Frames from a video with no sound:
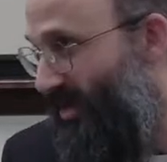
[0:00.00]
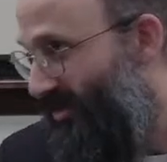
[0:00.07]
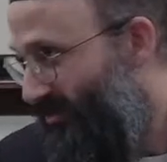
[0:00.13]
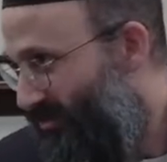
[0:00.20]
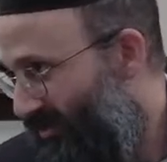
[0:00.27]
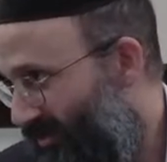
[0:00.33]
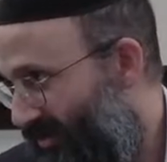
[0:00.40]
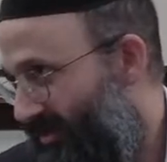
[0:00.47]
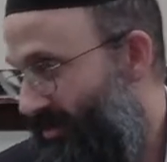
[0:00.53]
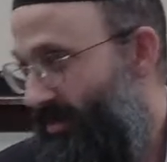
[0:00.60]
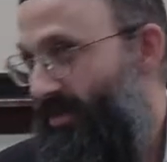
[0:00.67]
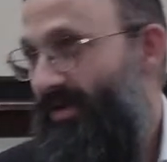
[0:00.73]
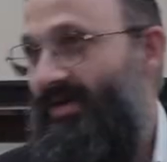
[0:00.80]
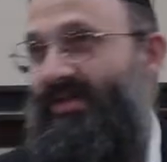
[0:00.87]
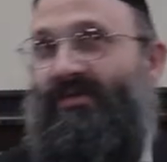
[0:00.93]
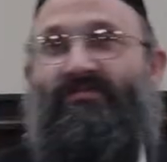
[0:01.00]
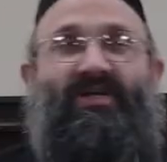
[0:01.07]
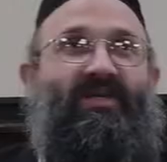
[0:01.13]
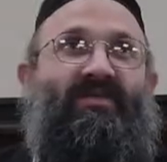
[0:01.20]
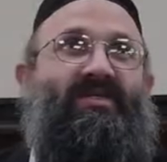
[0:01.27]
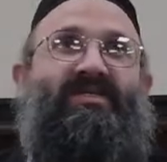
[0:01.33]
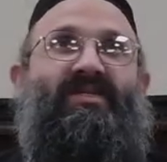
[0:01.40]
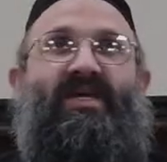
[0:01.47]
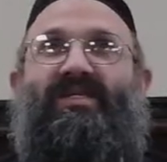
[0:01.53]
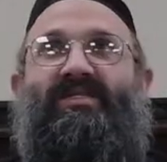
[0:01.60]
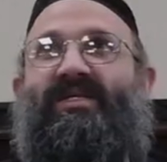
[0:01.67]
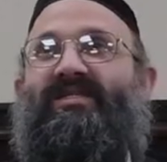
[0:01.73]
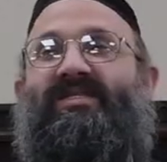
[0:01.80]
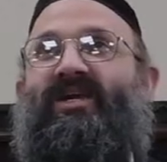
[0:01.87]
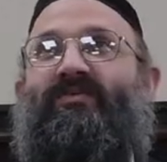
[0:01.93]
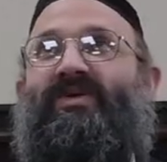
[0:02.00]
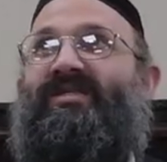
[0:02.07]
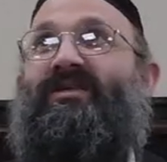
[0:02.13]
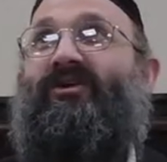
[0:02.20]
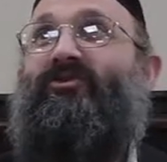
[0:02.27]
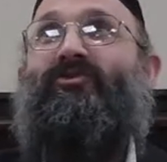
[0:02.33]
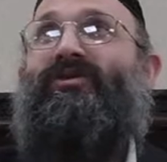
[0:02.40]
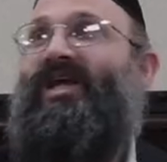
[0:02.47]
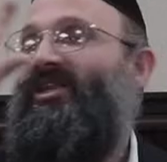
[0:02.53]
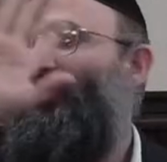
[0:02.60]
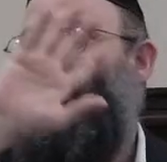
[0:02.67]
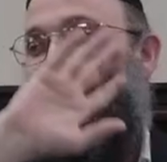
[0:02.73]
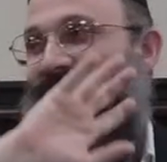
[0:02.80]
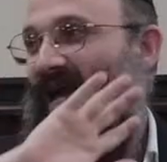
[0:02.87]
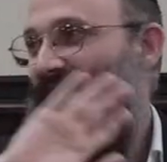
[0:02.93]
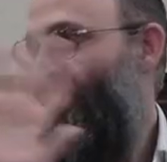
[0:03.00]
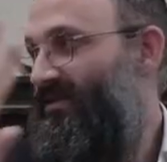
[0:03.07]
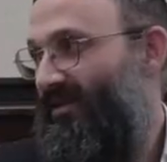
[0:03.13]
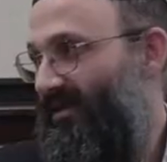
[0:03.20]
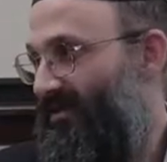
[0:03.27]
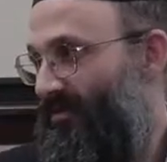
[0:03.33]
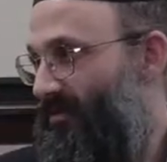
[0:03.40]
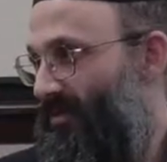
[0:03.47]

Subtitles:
make the bracha. But in this case, says the Arizal, you're not doing anything.